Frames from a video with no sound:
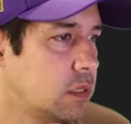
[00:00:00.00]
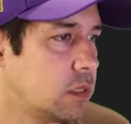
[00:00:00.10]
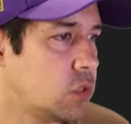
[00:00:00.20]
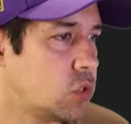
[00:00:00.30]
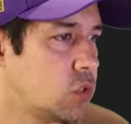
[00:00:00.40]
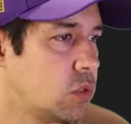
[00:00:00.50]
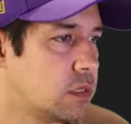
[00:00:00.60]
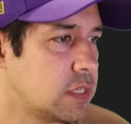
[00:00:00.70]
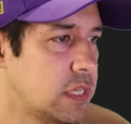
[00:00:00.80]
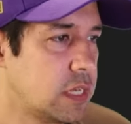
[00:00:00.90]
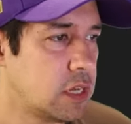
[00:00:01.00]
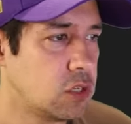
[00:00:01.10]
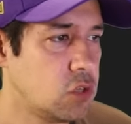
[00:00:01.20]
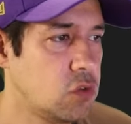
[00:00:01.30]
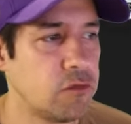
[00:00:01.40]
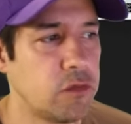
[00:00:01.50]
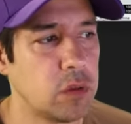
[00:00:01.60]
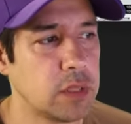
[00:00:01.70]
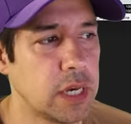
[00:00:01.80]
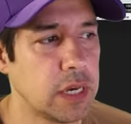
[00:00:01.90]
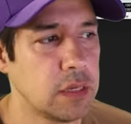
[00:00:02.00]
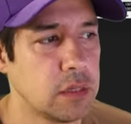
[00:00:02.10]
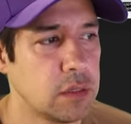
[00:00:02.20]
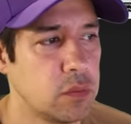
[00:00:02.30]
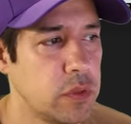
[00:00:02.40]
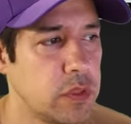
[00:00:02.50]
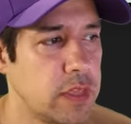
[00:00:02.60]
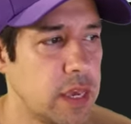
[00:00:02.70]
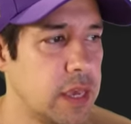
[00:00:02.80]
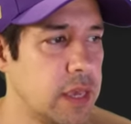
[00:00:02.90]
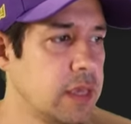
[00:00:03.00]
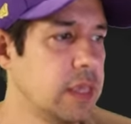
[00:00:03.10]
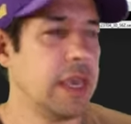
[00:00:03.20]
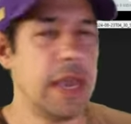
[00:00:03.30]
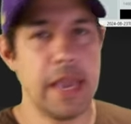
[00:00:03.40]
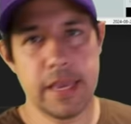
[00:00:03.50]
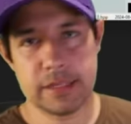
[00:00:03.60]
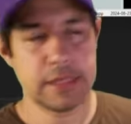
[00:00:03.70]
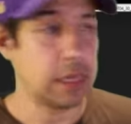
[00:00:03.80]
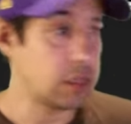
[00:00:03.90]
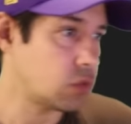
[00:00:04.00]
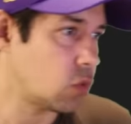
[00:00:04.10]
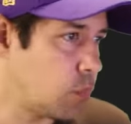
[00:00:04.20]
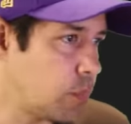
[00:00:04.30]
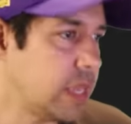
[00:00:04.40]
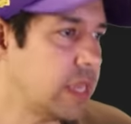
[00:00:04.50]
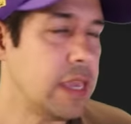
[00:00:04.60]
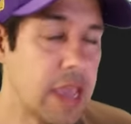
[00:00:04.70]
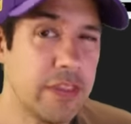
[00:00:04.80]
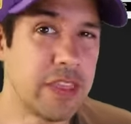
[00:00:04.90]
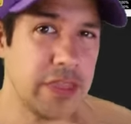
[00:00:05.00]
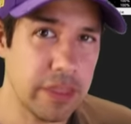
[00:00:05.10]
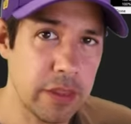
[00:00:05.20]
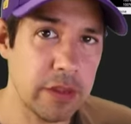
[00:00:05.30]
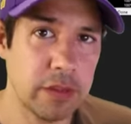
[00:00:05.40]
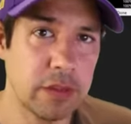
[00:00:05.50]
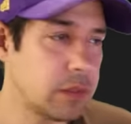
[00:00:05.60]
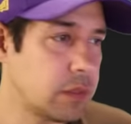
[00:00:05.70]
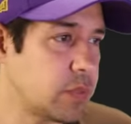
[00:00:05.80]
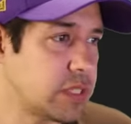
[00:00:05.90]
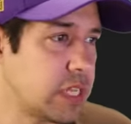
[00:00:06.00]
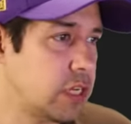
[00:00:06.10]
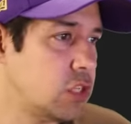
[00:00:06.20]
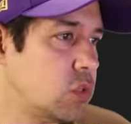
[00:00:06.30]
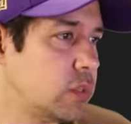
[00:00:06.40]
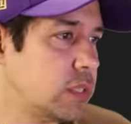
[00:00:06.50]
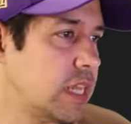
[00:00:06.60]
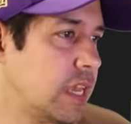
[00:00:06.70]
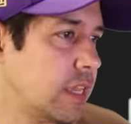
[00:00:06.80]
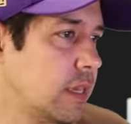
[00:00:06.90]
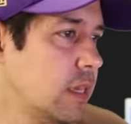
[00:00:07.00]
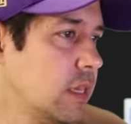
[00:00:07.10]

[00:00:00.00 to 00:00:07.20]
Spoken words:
you should see a new folder with AS_P and then the percentage you were stacking.